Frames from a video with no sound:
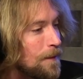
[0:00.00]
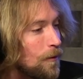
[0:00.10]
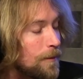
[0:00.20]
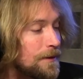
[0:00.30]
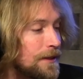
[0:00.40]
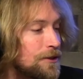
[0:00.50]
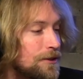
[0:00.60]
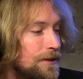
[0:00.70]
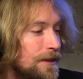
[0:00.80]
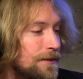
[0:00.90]
or
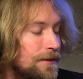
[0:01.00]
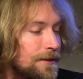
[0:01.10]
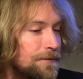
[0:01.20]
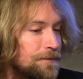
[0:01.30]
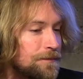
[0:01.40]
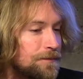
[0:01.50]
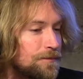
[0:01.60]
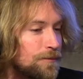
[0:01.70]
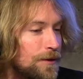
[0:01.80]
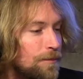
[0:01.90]
potentially even
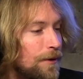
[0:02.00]
with the